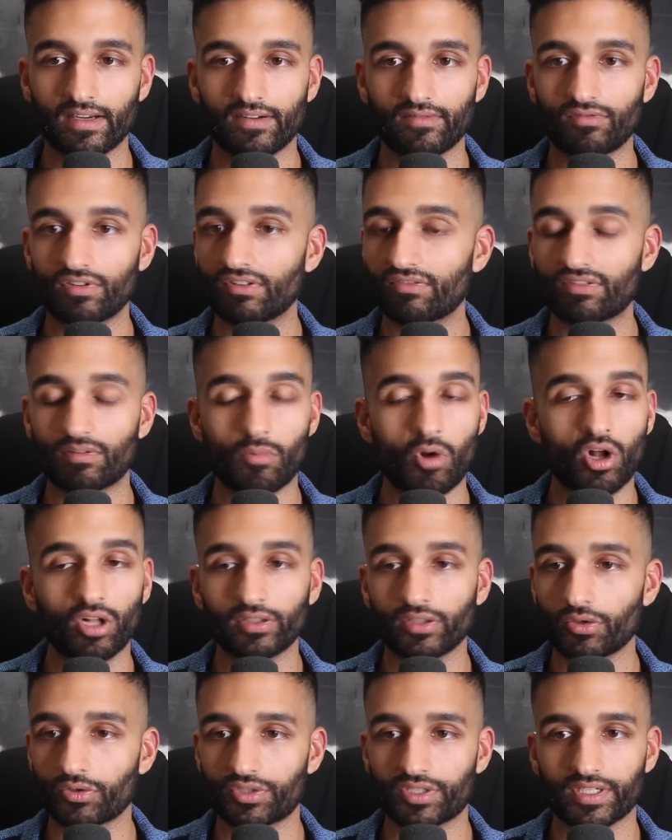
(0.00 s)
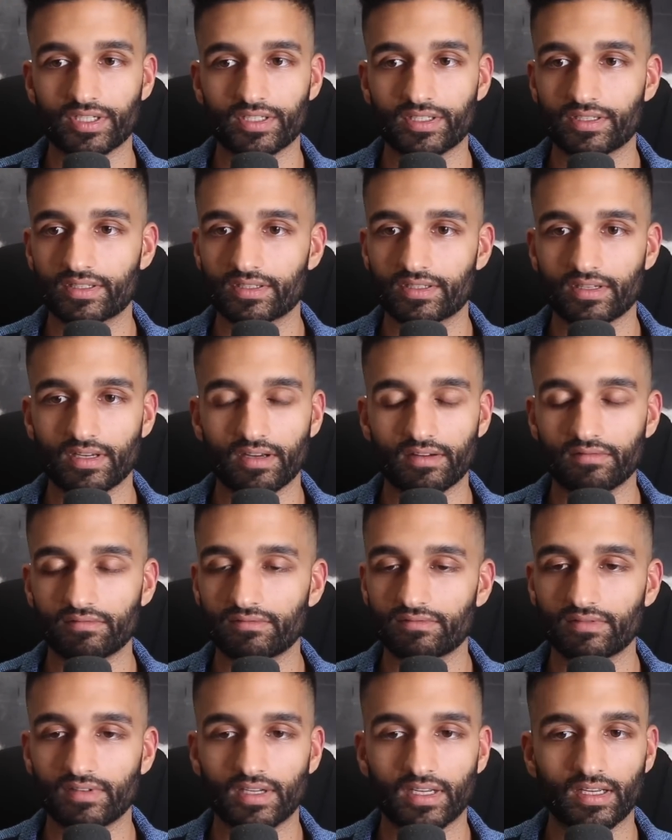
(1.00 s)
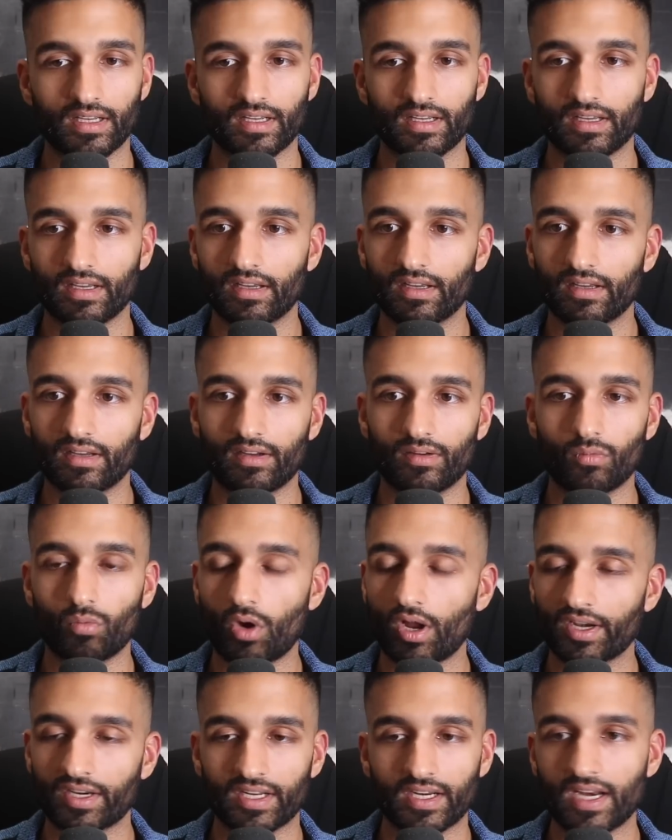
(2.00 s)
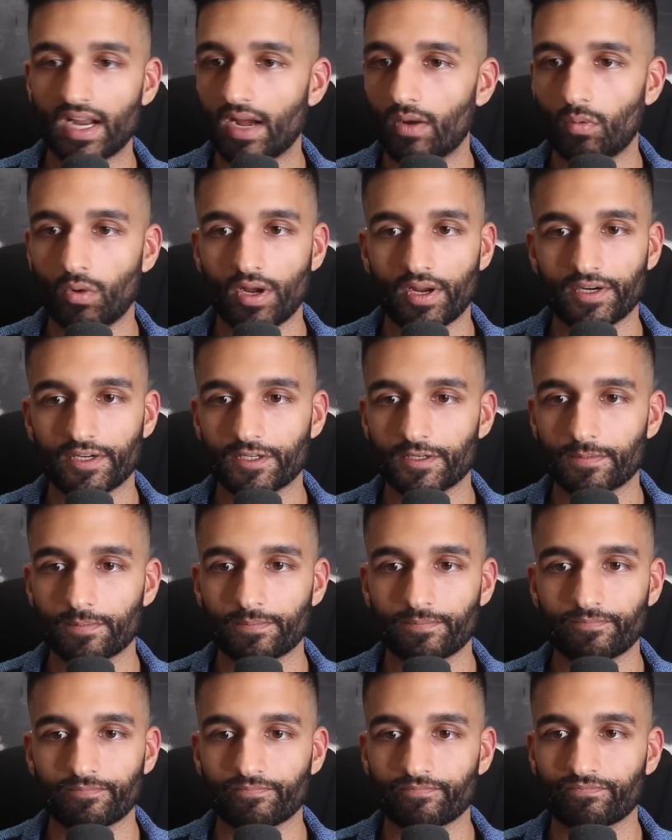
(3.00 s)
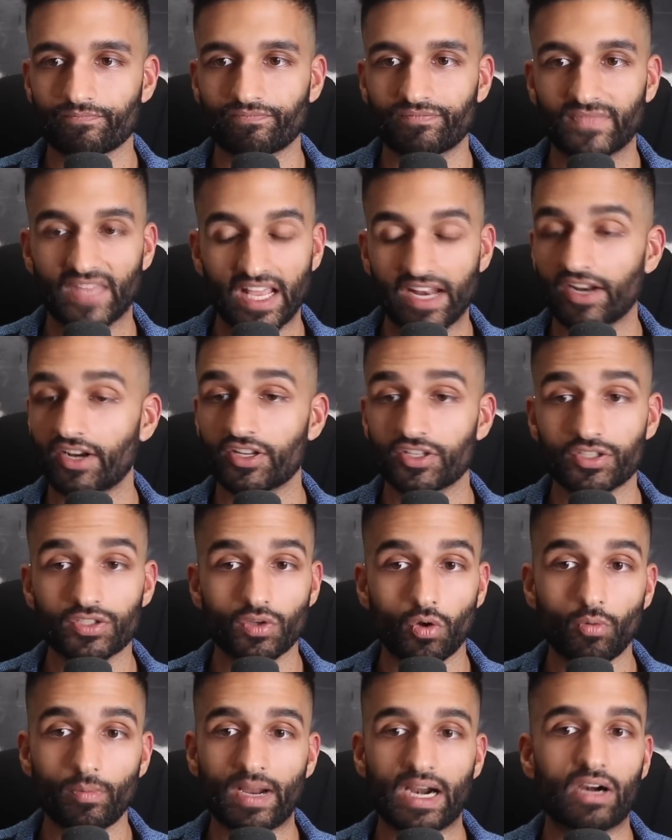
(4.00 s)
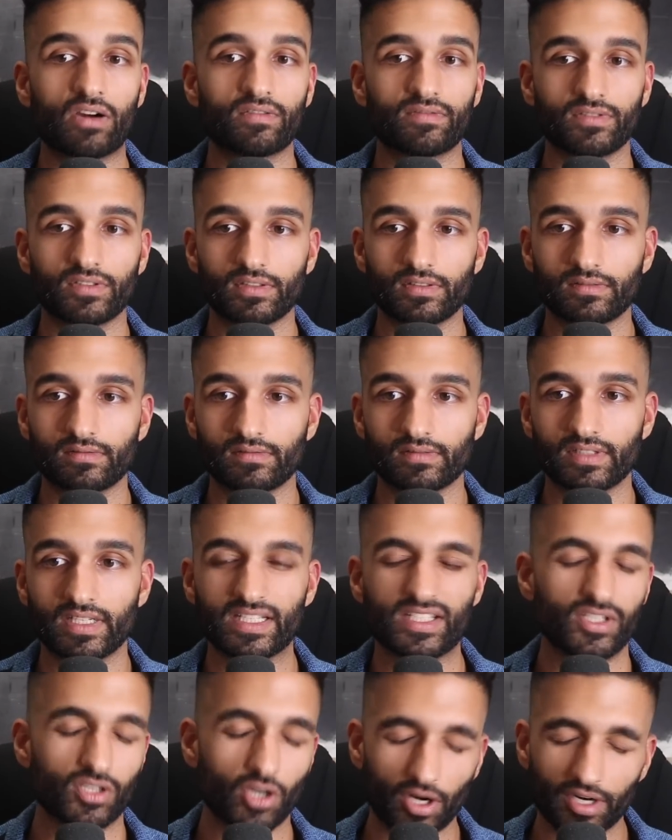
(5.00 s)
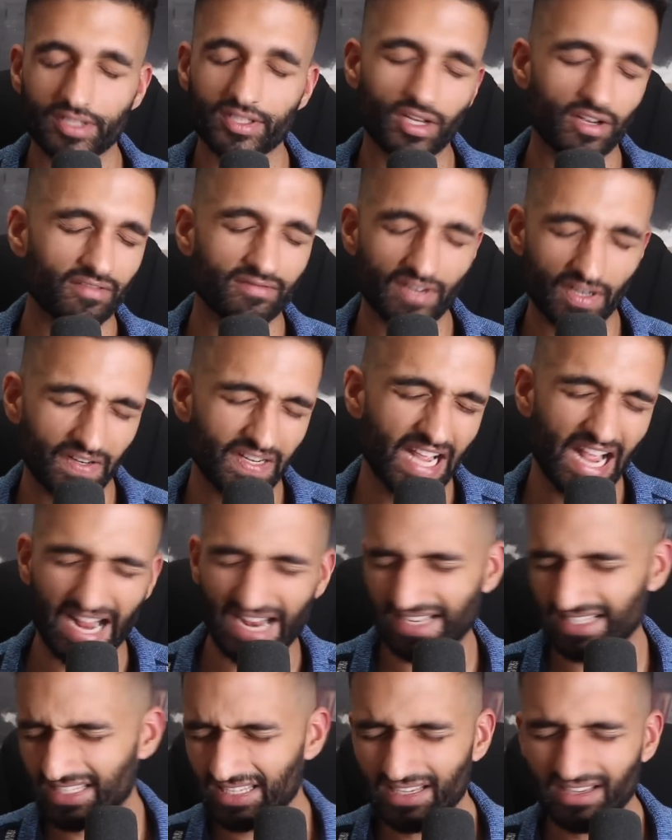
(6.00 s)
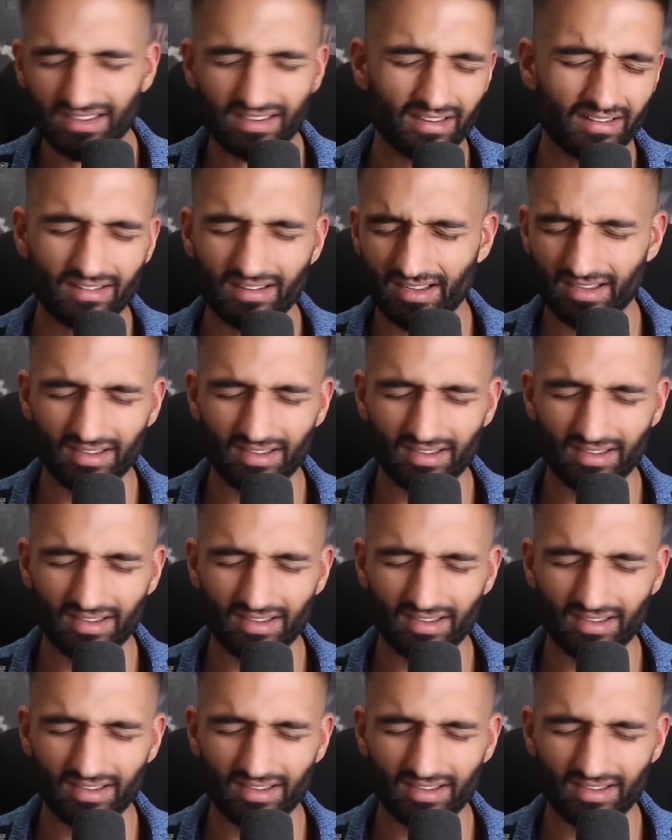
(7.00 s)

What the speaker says: free from all notions of want and not want. And it is so powerful. It starts off very hazy and